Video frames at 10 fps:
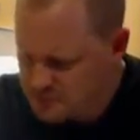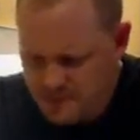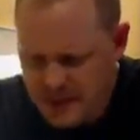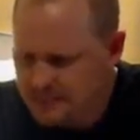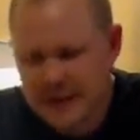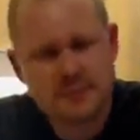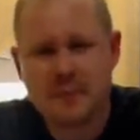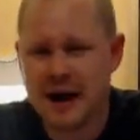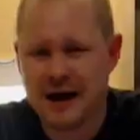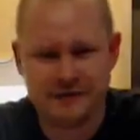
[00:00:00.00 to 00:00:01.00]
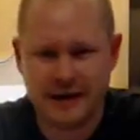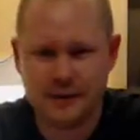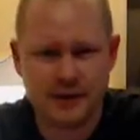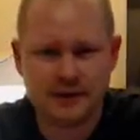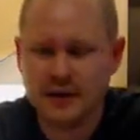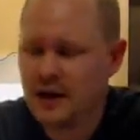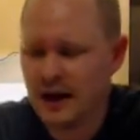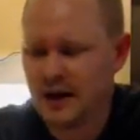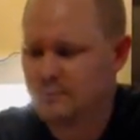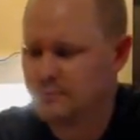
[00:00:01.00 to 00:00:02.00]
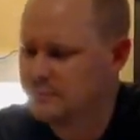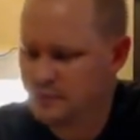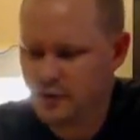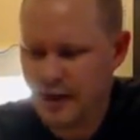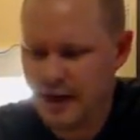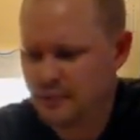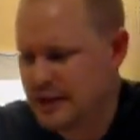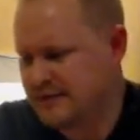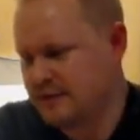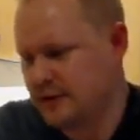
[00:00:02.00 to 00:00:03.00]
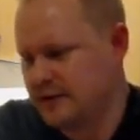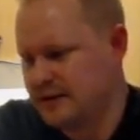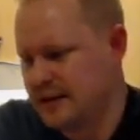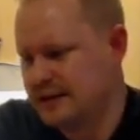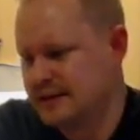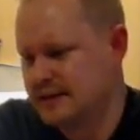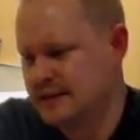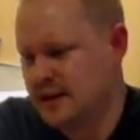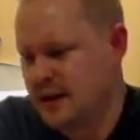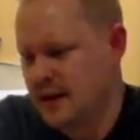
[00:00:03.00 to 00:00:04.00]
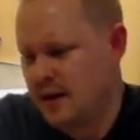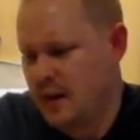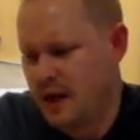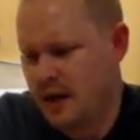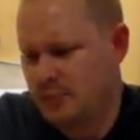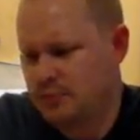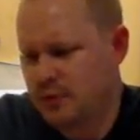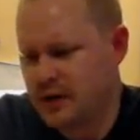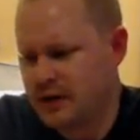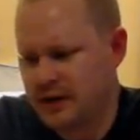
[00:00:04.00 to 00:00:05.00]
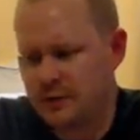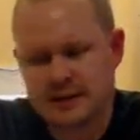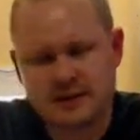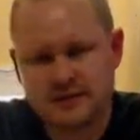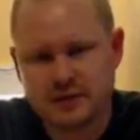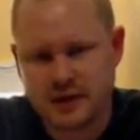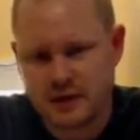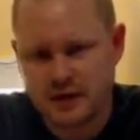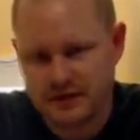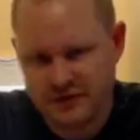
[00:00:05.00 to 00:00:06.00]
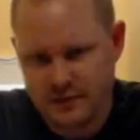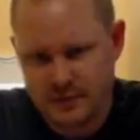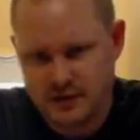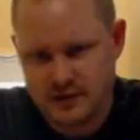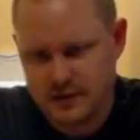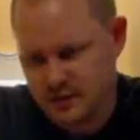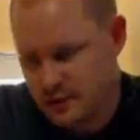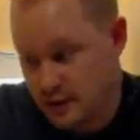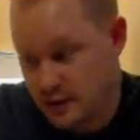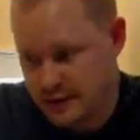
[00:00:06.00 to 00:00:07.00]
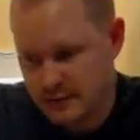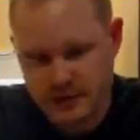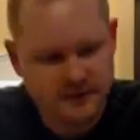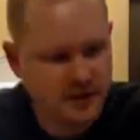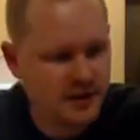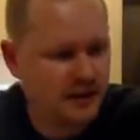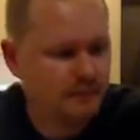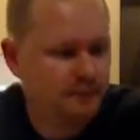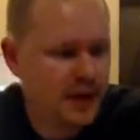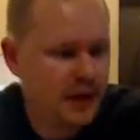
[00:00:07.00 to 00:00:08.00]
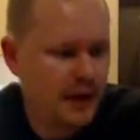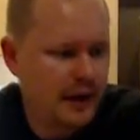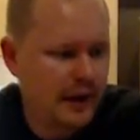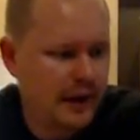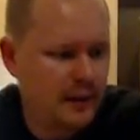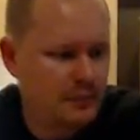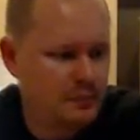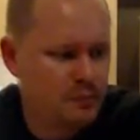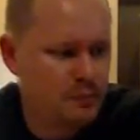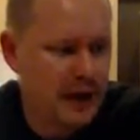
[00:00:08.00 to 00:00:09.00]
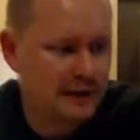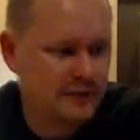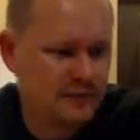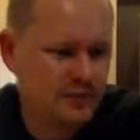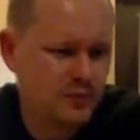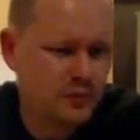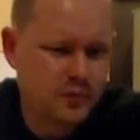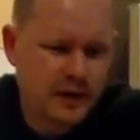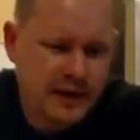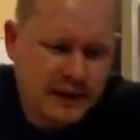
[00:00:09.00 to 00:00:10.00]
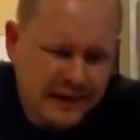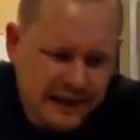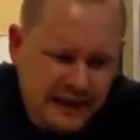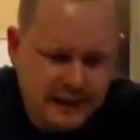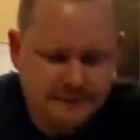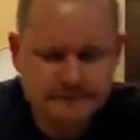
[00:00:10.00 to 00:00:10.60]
minimum half an hour, ground beef like this, I'm probably only going to rest it for another kind of 5 minutes or so while I assemble everything. But really,